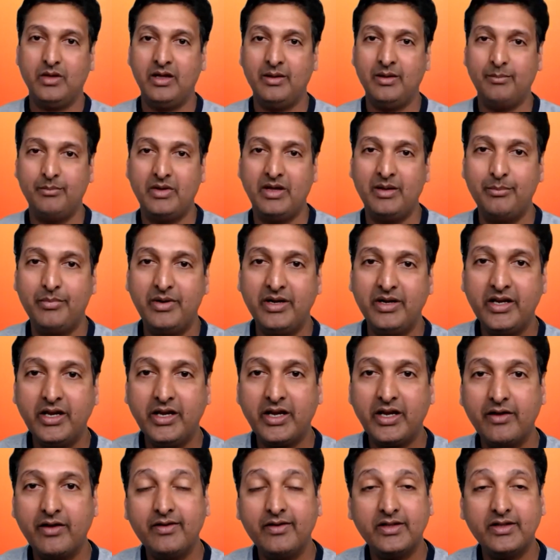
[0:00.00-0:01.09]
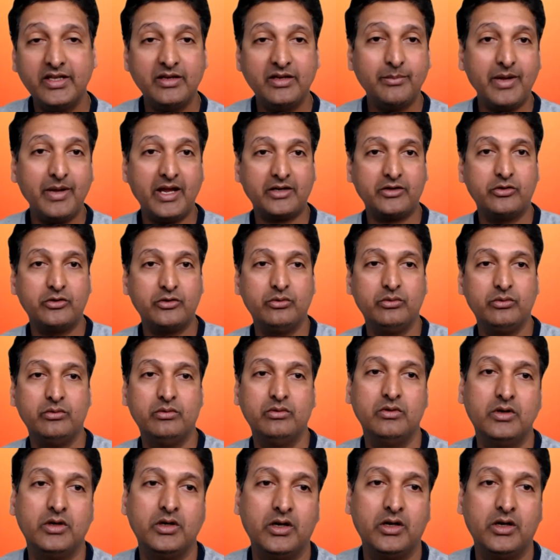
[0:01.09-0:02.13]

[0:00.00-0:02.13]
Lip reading: I'm bringing everything back to